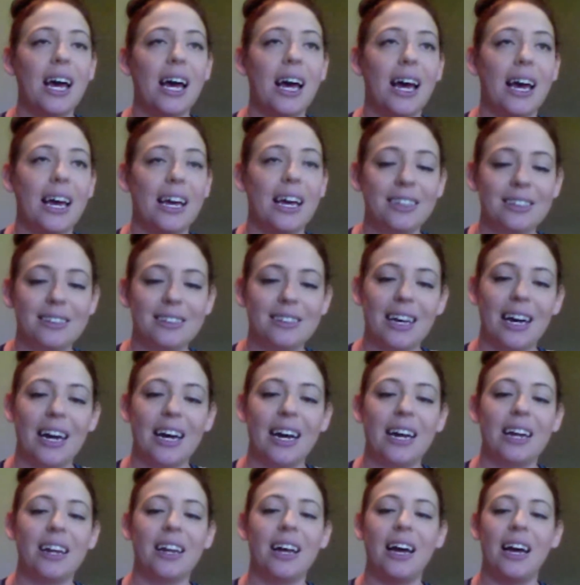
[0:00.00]

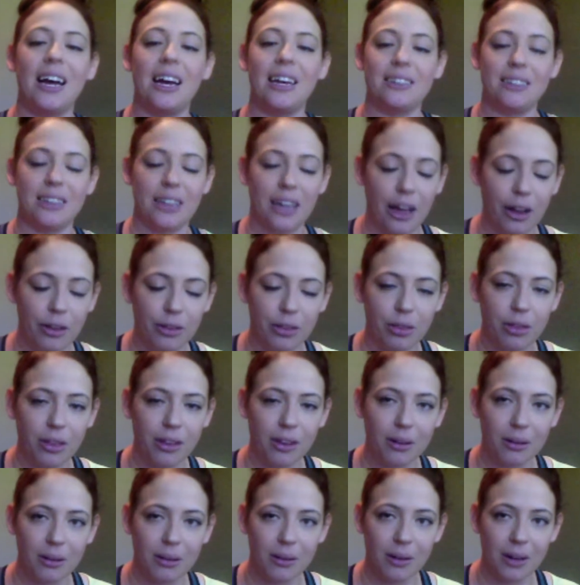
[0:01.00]
inside, I
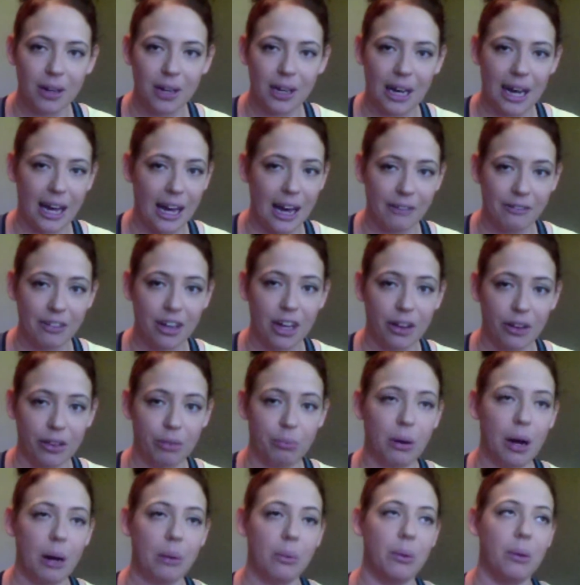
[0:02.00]
have a health
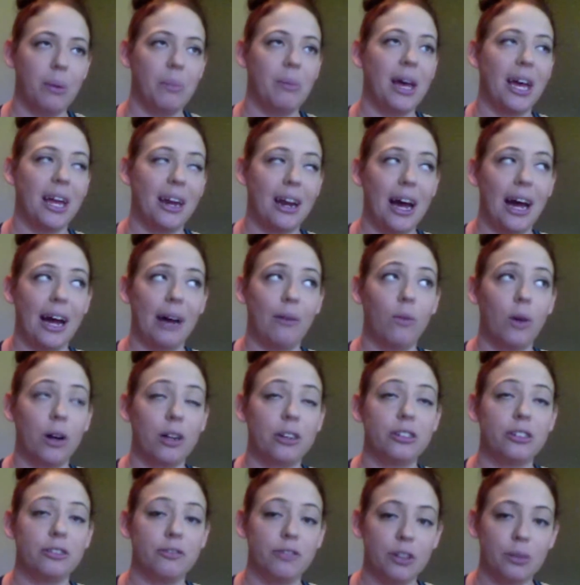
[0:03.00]
problem, and I want
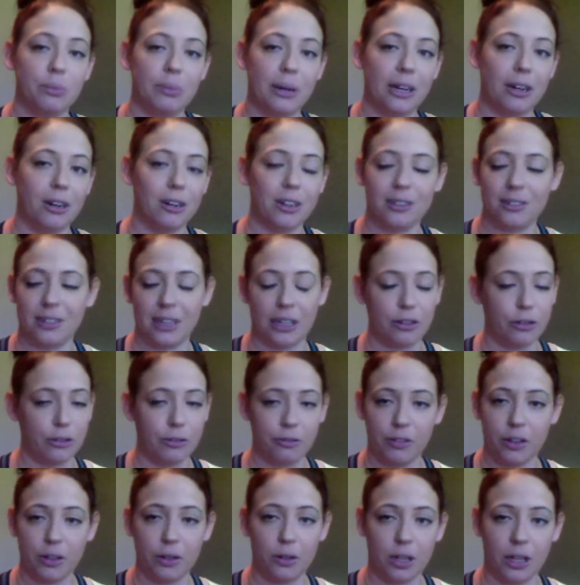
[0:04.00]
to feel better because I don't
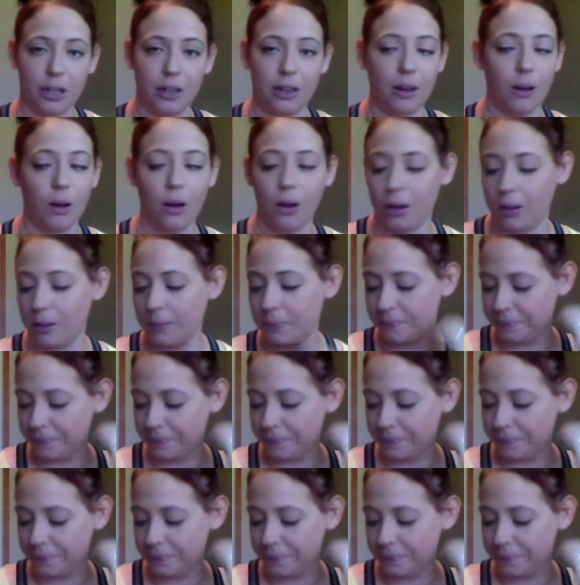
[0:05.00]
feel good at all.